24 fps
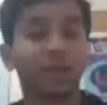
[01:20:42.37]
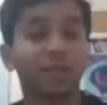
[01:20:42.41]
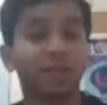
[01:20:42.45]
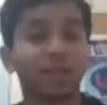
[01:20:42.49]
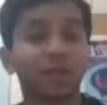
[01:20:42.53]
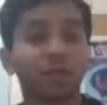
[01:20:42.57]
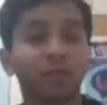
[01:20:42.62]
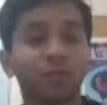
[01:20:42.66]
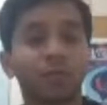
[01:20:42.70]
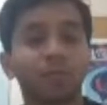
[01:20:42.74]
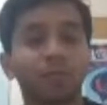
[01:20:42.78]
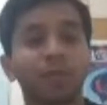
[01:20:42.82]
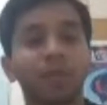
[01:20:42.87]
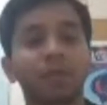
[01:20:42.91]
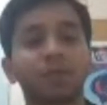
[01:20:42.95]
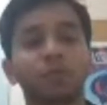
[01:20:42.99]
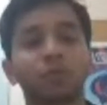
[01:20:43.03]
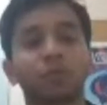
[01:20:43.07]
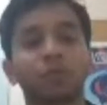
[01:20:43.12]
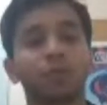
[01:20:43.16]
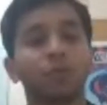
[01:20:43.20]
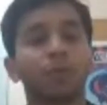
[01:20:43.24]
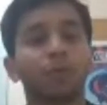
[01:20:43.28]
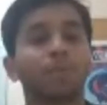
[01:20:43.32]
great thing would
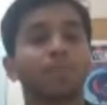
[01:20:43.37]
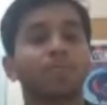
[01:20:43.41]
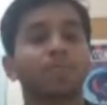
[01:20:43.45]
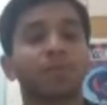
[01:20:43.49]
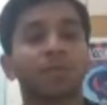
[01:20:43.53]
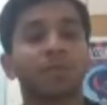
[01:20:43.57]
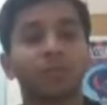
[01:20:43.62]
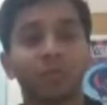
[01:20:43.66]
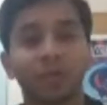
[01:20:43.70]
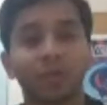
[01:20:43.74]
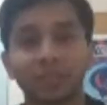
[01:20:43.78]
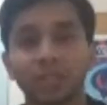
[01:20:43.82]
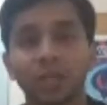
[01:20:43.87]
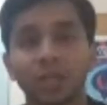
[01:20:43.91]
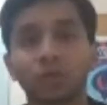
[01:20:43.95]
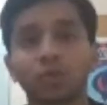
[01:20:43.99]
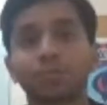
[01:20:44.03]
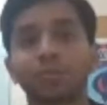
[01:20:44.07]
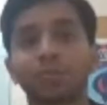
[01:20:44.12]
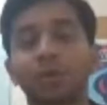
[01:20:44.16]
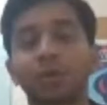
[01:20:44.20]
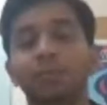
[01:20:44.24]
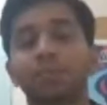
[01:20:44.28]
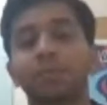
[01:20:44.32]
be to reach
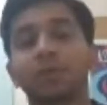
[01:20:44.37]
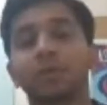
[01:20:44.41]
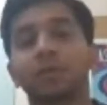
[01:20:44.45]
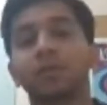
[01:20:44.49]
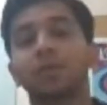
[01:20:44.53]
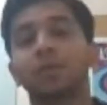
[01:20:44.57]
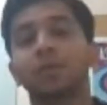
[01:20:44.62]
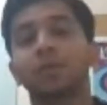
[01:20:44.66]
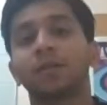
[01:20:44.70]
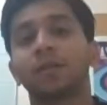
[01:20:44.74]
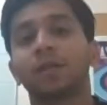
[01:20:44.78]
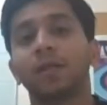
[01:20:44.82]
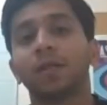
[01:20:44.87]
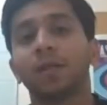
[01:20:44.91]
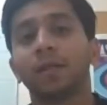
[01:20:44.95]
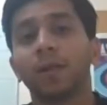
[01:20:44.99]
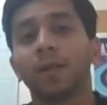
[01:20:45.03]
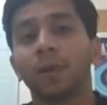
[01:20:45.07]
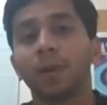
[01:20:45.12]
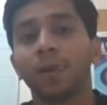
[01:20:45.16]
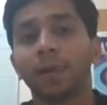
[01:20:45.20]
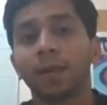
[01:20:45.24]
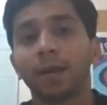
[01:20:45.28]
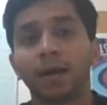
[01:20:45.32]
out to people
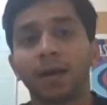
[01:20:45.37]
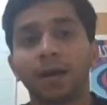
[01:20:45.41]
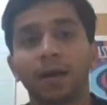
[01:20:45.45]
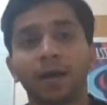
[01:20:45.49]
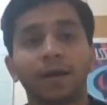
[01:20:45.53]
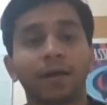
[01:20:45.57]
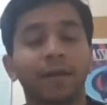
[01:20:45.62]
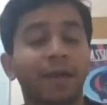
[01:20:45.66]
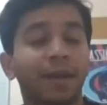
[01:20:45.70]
uh,